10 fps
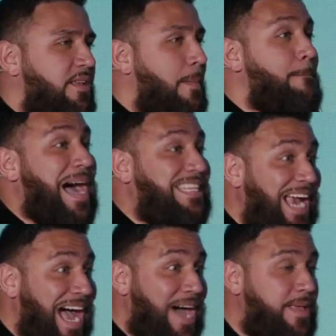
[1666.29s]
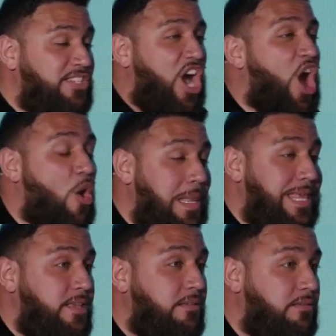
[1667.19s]
My job is only
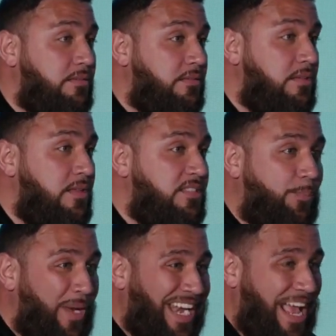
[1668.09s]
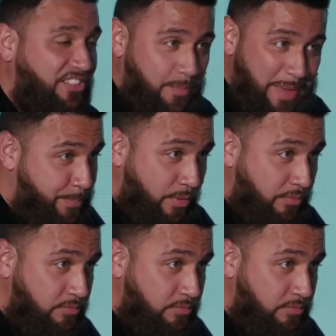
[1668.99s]
to bring it out to the people.